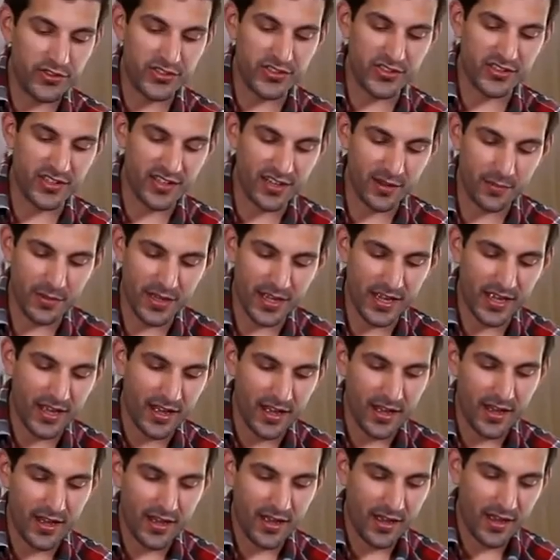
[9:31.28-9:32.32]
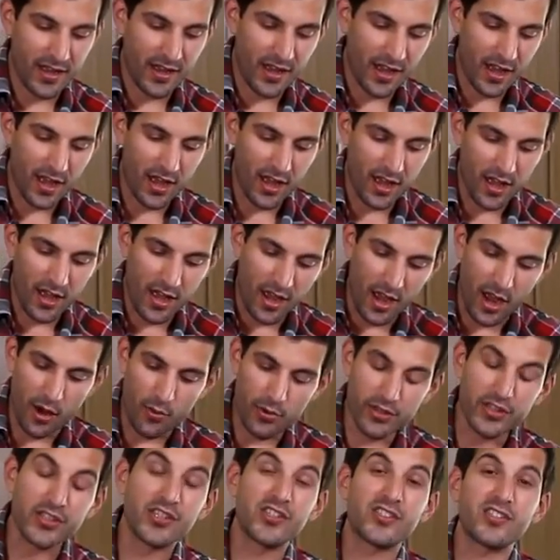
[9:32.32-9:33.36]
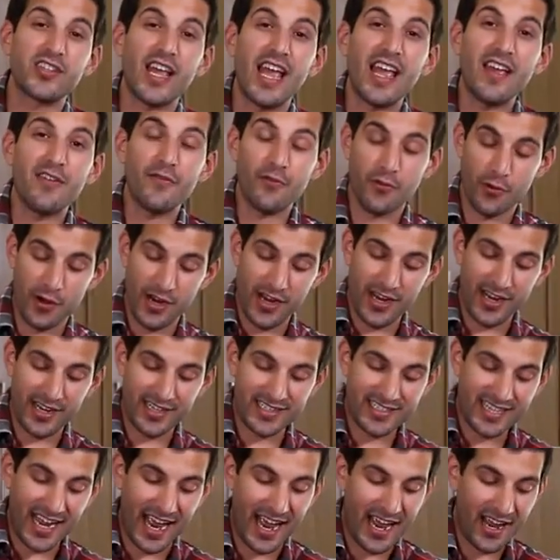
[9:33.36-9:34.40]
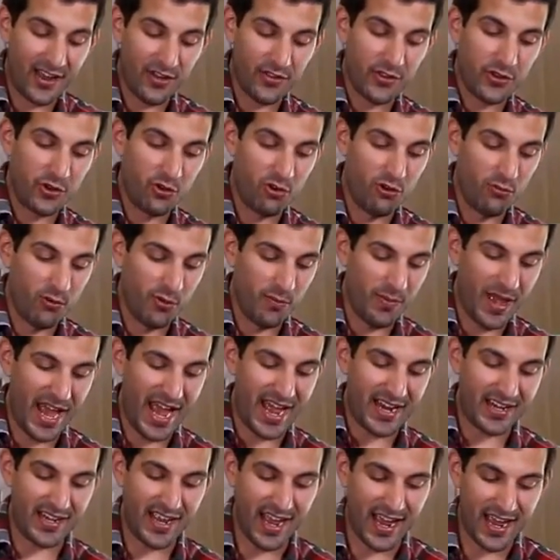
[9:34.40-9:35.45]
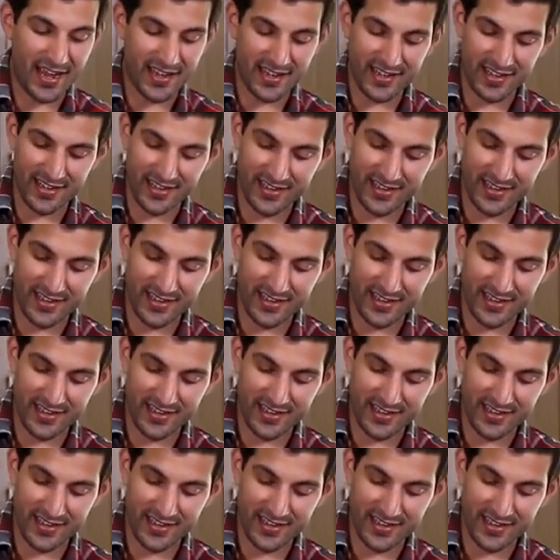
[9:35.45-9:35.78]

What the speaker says: this is going to be a really savory take on the normal pancake.